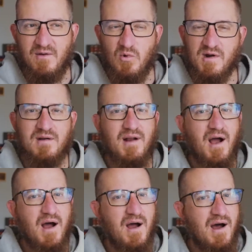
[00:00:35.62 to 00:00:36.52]
We're
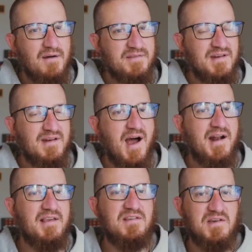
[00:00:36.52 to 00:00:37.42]
often
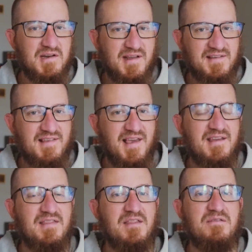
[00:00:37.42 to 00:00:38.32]
not as good as
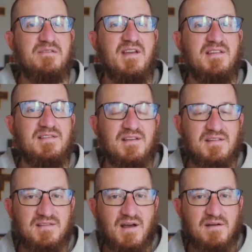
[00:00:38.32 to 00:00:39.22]
taking the feasting
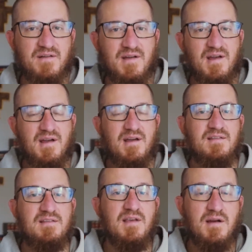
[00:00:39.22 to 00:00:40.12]
stuff
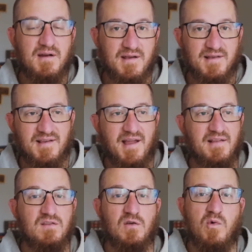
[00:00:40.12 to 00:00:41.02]
serious.
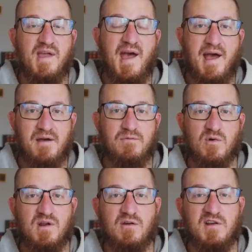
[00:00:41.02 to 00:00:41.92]
And so
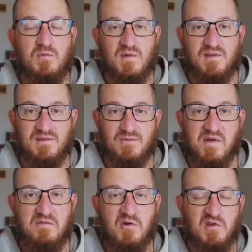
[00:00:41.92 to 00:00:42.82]
we're Christmas. We
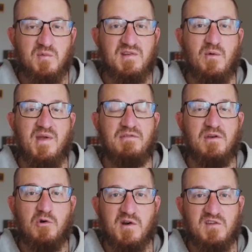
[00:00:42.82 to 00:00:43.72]
have Christmas and we have the
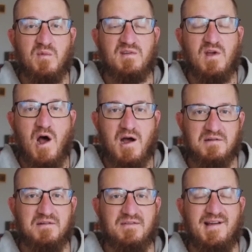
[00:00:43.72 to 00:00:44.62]
Christmas
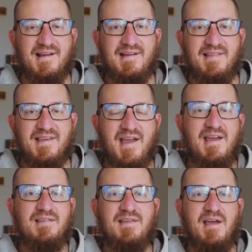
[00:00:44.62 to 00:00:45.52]
octave, the
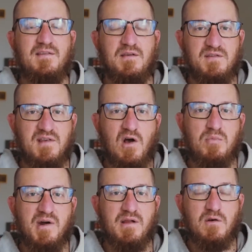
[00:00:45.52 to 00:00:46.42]
8 days of
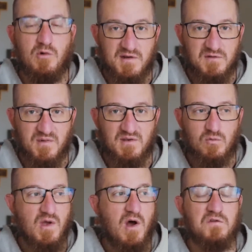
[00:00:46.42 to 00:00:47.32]
celebrating Christmas.
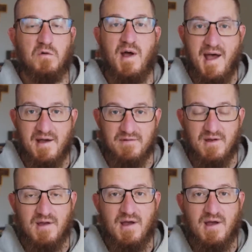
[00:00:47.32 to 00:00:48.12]
We also have